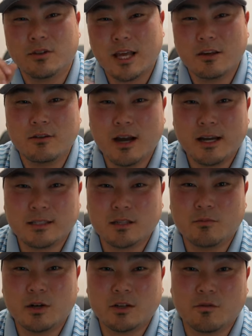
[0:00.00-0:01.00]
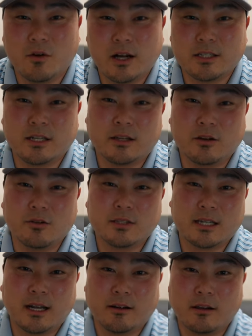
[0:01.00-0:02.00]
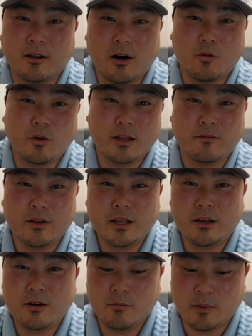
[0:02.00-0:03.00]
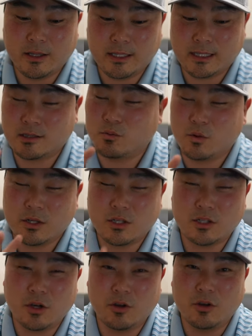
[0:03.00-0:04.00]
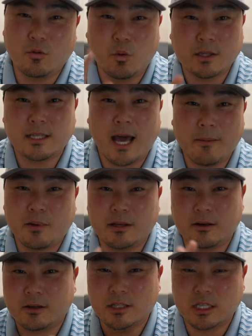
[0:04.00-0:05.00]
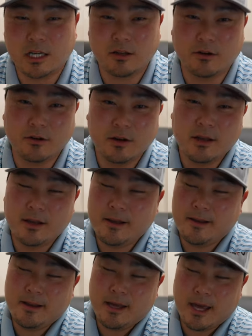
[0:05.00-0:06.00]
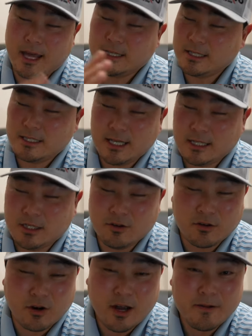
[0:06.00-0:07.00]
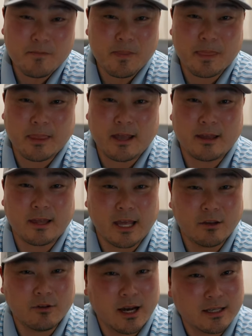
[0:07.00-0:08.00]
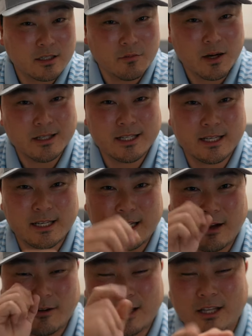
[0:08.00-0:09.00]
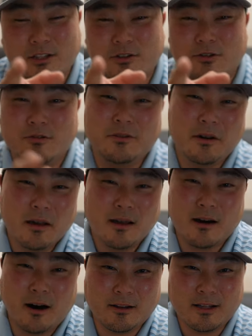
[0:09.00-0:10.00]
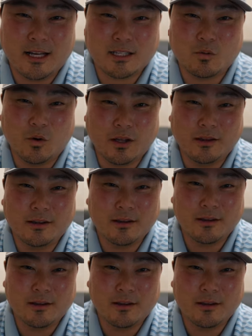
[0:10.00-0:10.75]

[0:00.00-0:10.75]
thank you guys so much for watching. I know it's kind of a long-winded video, but I just want to show you what's happening on the channel, and just stay tuned. All right, thank you guys so much, and I'll catch you on the next one.